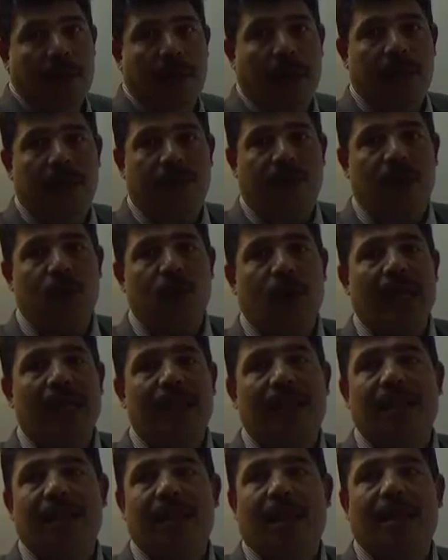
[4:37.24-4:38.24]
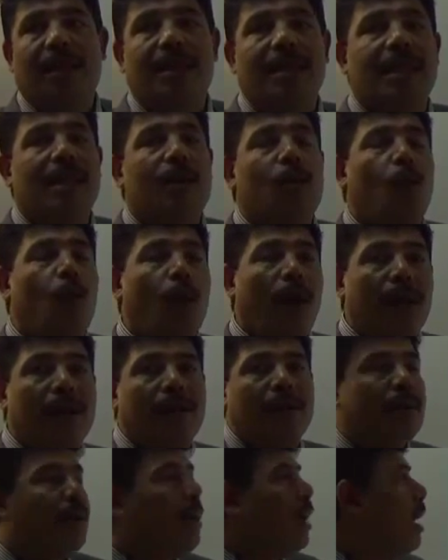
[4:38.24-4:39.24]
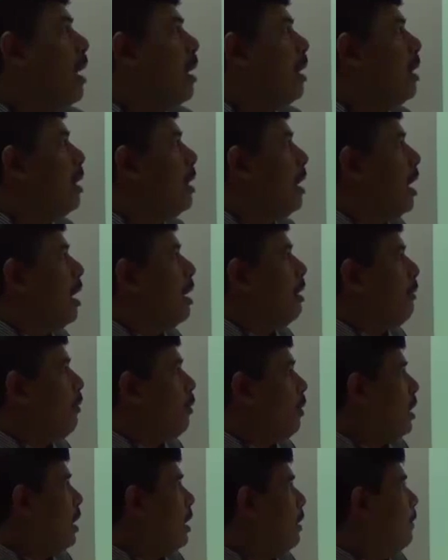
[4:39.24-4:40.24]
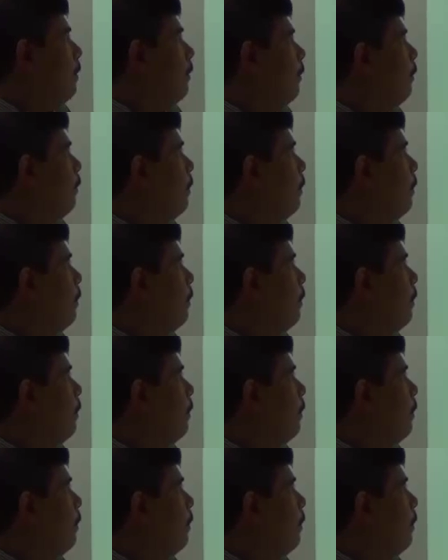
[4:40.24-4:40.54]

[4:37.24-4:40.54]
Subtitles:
individual and see what is there for them.